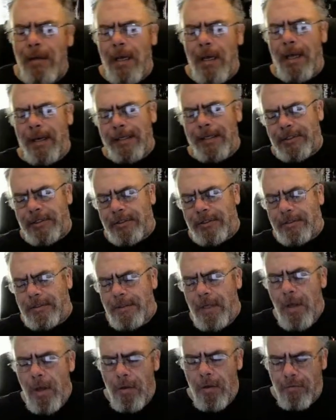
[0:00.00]
and it's
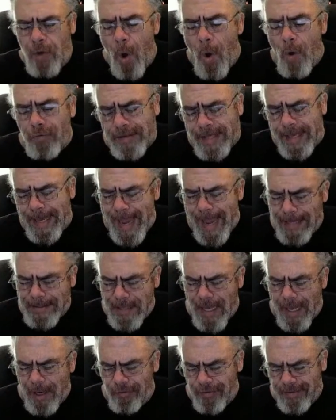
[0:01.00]
Gold Key has.
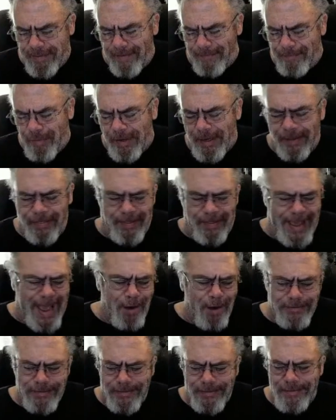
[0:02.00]
I don't think they put anything
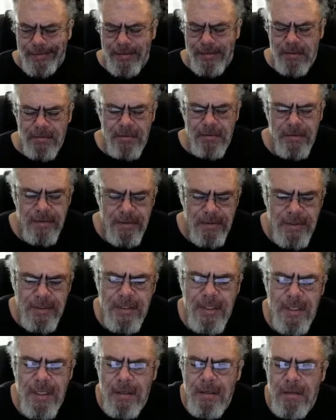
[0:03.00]
out in
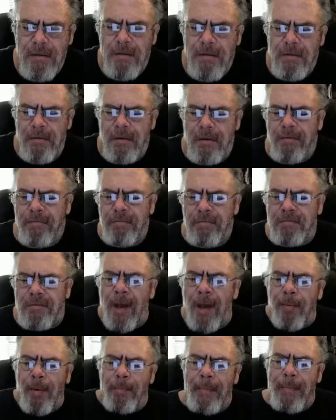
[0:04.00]
a
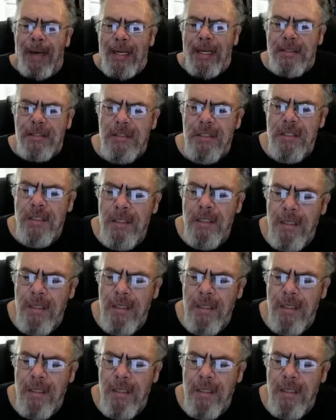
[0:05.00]
couple of minutes.